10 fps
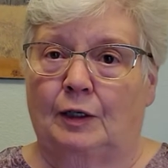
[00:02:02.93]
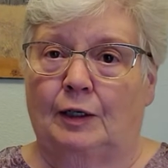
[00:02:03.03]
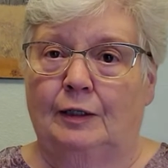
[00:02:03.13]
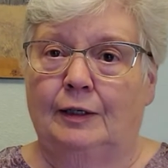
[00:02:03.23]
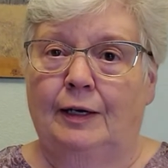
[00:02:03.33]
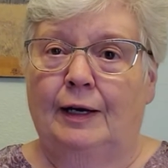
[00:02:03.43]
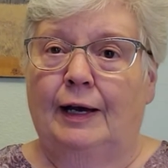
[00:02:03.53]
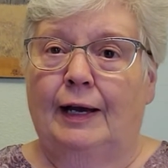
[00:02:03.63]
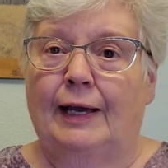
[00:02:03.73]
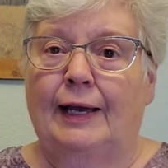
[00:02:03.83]
long
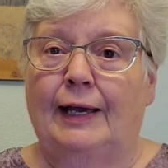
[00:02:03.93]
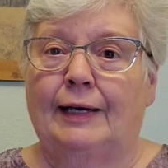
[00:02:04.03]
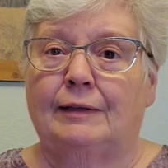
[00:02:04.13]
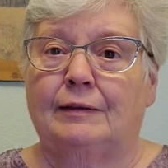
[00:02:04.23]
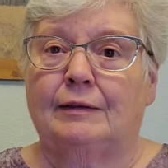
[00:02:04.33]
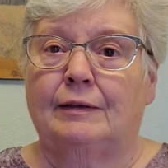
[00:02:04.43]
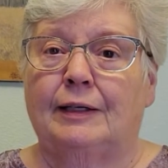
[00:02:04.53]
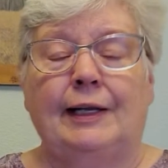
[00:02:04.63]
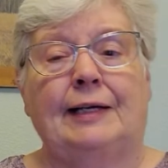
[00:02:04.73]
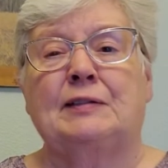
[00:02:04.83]
and
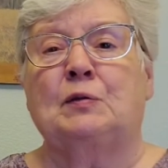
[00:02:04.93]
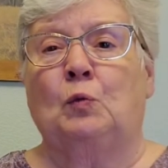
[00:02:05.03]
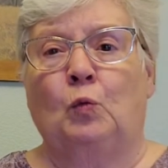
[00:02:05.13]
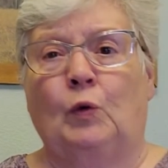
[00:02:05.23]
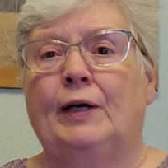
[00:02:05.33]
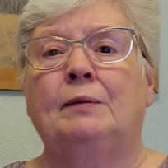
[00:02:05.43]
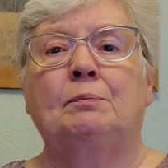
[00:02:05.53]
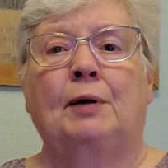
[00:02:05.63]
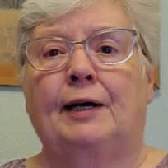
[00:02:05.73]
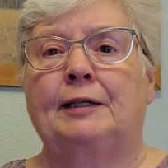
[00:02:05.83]
it has
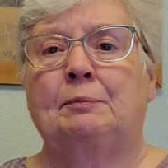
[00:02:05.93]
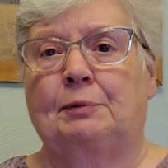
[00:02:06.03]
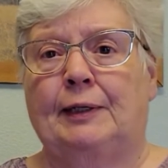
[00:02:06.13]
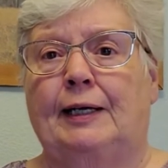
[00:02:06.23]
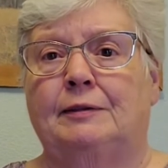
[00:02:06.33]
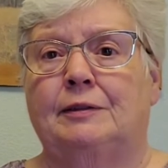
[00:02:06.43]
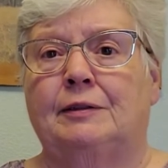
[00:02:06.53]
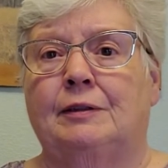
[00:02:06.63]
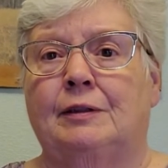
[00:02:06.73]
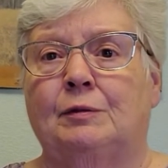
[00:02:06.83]
one potted plant
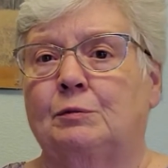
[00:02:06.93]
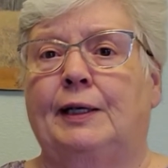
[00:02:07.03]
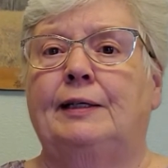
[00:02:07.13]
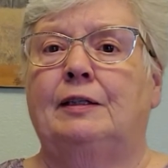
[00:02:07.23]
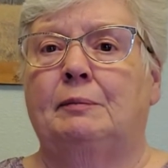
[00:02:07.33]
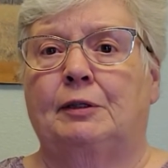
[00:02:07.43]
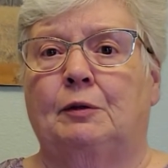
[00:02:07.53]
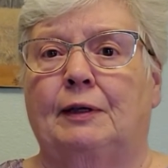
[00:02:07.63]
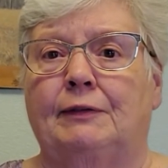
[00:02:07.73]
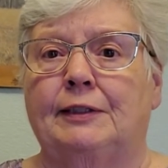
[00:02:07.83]
right in the
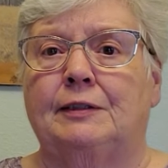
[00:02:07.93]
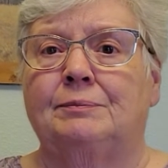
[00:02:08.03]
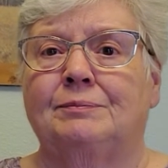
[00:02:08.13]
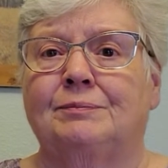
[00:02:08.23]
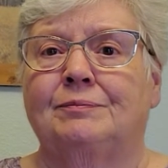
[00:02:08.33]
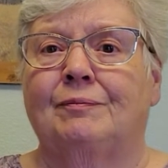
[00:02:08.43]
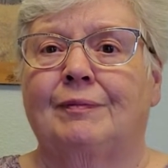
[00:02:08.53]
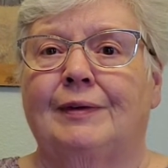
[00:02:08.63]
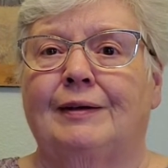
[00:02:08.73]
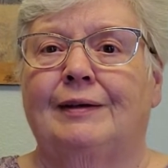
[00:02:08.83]
middle of it.
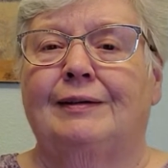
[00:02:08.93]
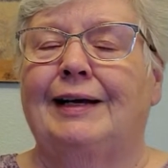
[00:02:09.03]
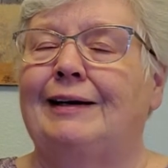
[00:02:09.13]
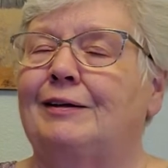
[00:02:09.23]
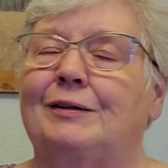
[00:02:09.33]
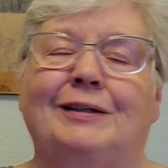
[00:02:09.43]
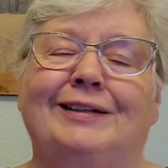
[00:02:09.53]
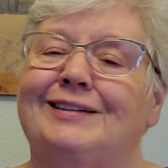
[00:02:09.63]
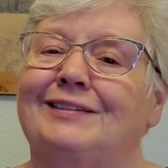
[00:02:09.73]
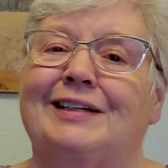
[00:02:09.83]
Now,
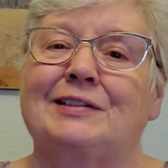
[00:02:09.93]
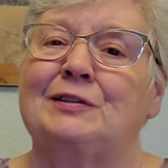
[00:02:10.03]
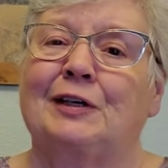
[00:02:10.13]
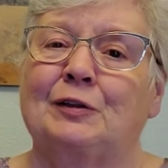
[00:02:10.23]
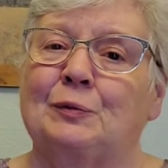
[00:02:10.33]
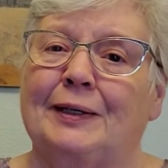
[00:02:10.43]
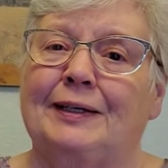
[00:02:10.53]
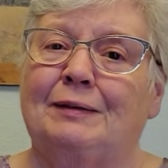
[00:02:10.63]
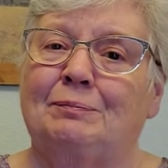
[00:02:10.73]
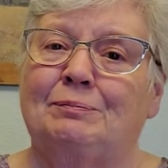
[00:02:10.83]
that's not the
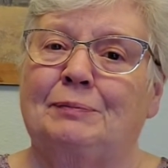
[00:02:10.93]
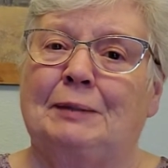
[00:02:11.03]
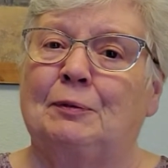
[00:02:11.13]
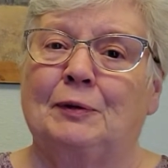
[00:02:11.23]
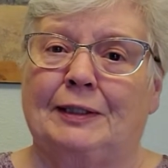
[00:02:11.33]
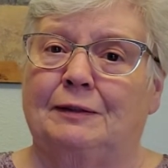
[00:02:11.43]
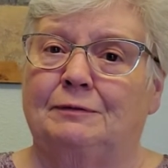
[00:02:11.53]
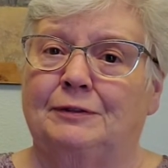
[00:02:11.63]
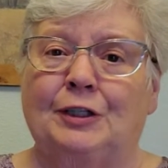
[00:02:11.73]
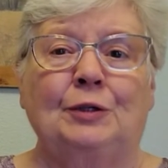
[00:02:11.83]
way people live.
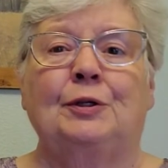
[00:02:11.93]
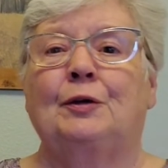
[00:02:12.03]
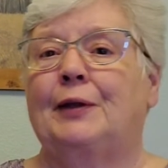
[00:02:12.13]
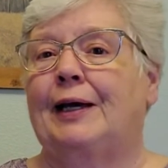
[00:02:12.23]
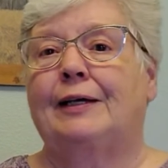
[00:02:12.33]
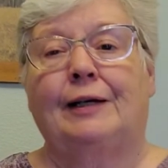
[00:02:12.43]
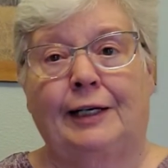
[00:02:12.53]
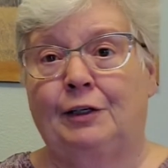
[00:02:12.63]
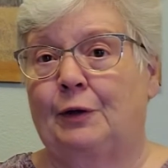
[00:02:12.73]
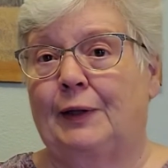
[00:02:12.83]
You know that,
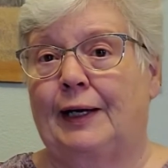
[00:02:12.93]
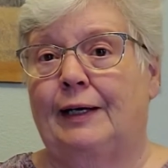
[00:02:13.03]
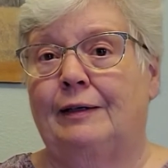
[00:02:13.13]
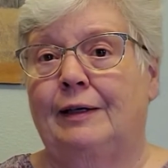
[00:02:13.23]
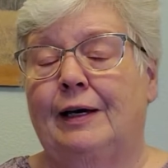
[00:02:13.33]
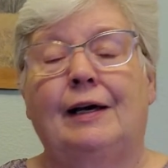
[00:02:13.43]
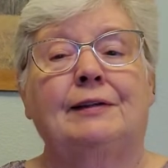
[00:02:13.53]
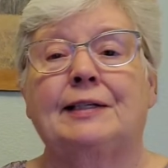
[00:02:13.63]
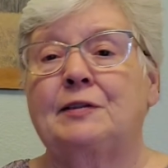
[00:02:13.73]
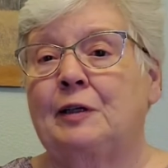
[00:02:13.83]
I know that.
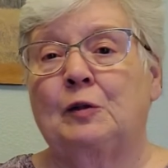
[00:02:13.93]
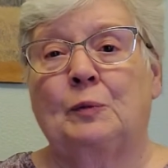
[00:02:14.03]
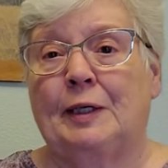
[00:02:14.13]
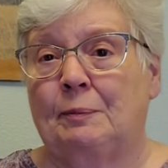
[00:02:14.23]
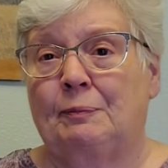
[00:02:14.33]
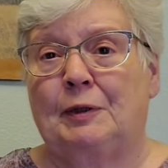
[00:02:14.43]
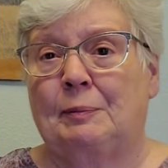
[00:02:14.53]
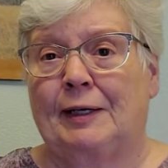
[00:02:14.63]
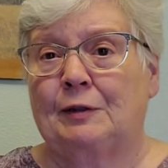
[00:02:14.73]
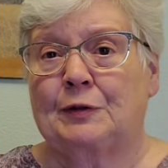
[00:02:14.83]
That's not the way the
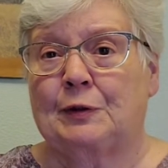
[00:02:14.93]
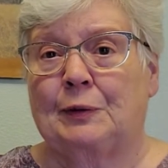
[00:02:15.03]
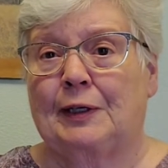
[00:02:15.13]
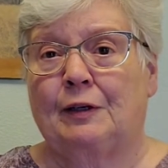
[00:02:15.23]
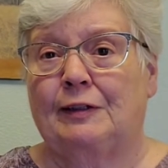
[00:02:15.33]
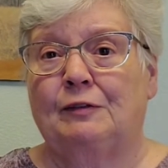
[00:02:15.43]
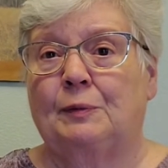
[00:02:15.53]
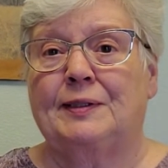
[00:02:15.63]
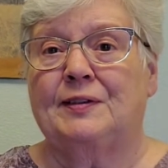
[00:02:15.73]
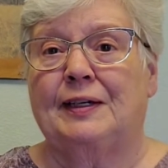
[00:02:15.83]
buyers are going to
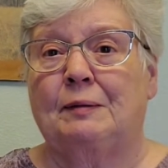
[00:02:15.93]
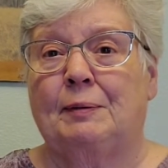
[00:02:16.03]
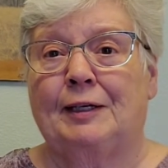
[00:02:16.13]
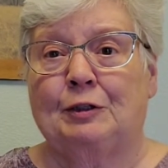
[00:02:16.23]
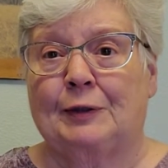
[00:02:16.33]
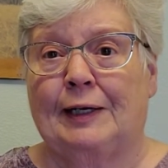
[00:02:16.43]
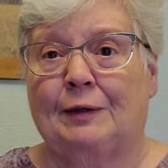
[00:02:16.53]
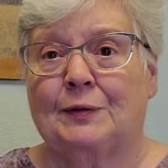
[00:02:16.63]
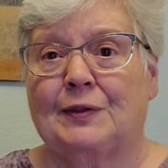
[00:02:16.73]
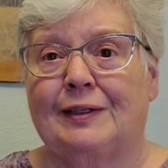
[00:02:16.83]
live once they buy your
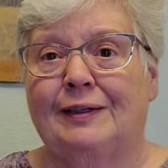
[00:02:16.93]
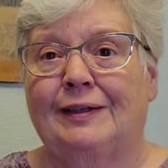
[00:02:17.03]
house.